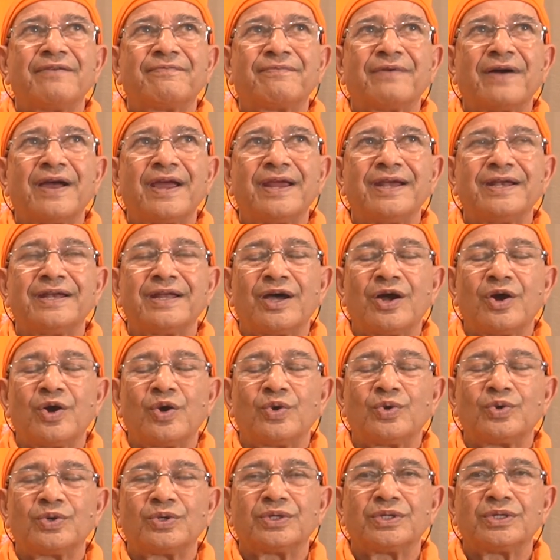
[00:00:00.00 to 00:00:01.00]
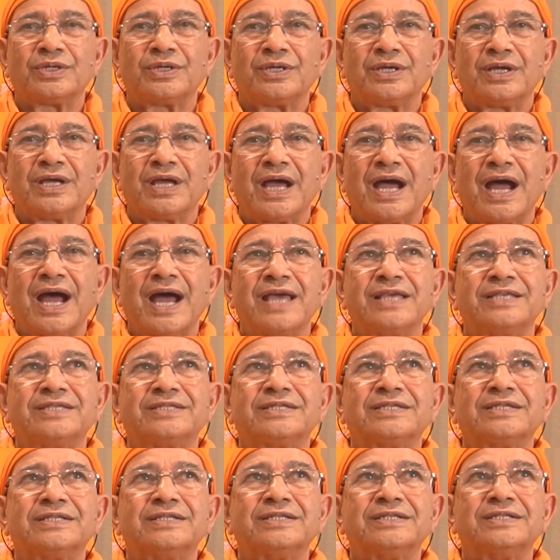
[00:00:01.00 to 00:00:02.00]
find out, I
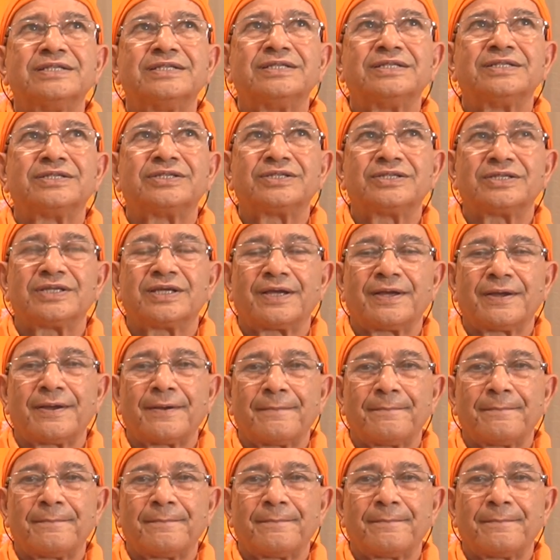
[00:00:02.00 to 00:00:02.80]
search